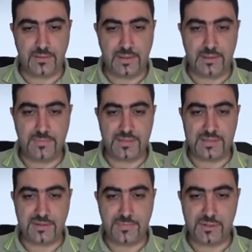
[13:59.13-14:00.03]
it
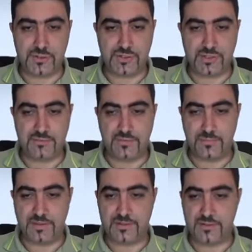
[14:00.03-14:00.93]
basically measures it from this